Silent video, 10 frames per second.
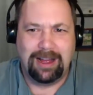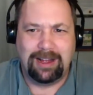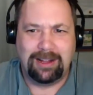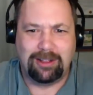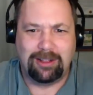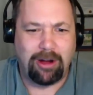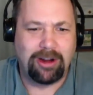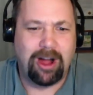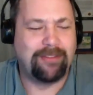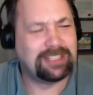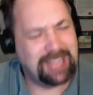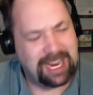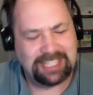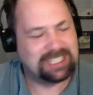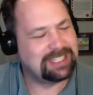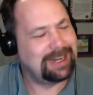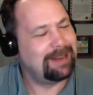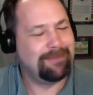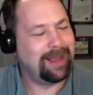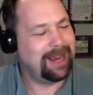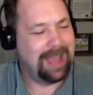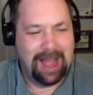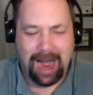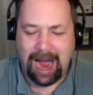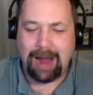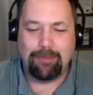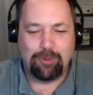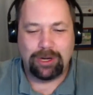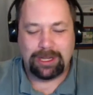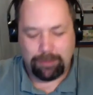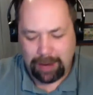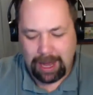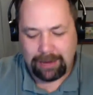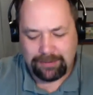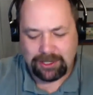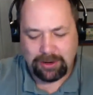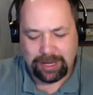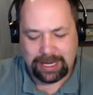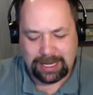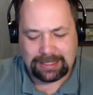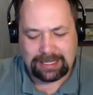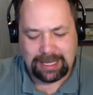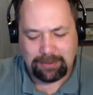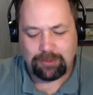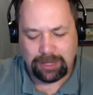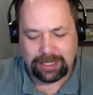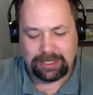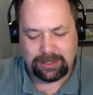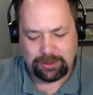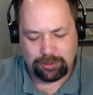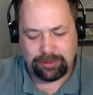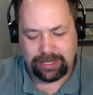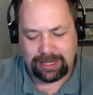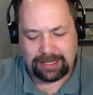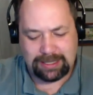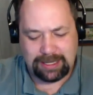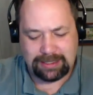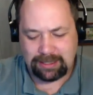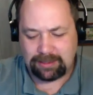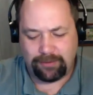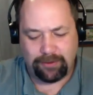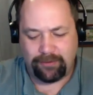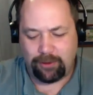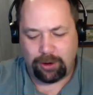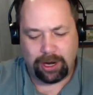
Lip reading: long conversations, and I'm like, I'm really proud of Joe Hicketts. He really truly thinks he's 6'4".